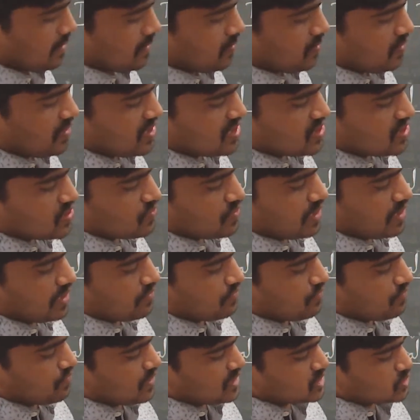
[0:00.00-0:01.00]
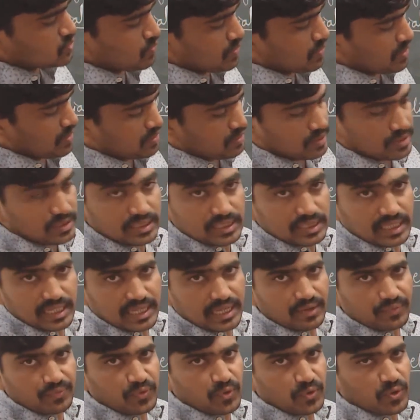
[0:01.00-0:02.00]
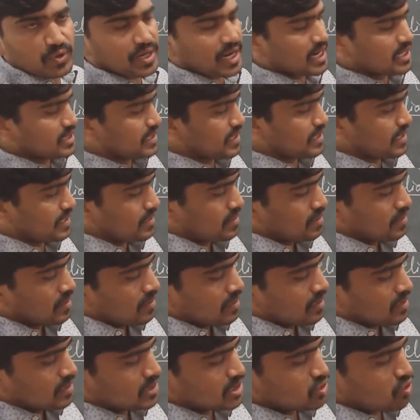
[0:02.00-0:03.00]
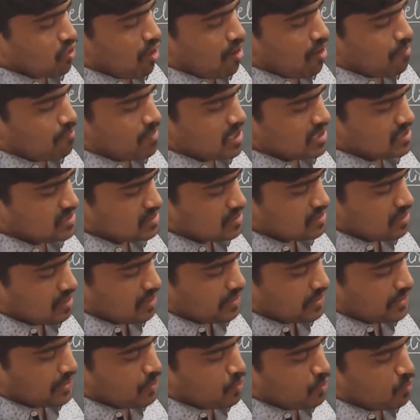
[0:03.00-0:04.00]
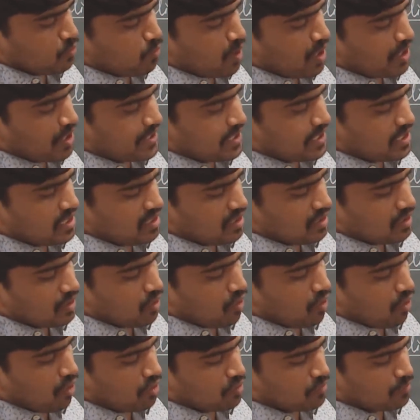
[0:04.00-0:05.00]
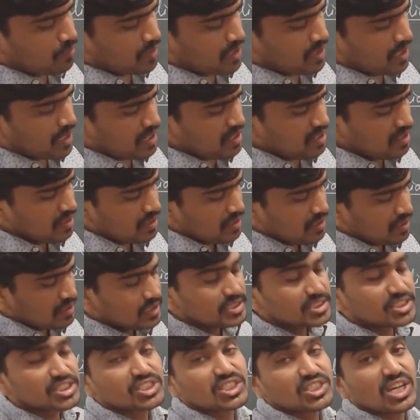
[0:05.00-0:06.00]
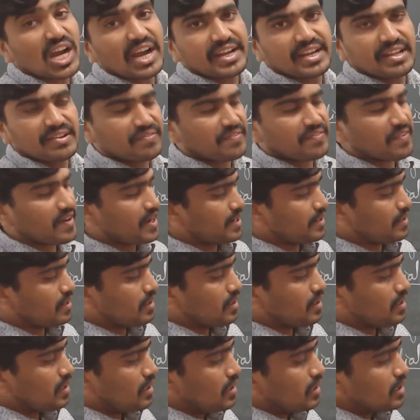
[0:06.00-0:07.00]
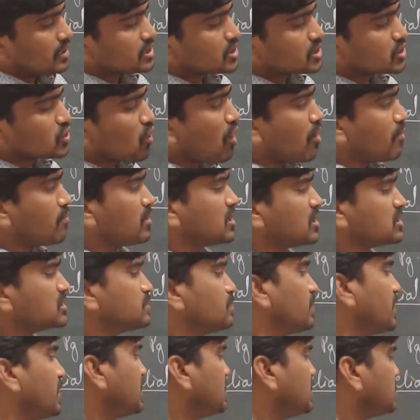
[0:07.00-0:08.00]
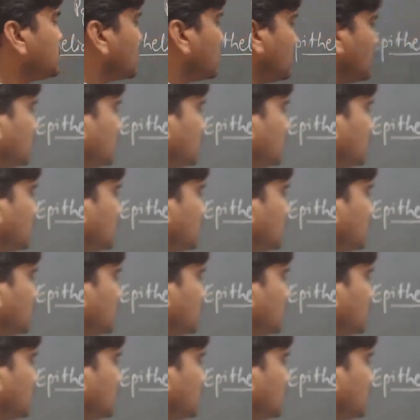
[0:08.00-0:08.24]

this one, first one. Here four are there: squamous, cuboidal, columnar, stratified. Squamous means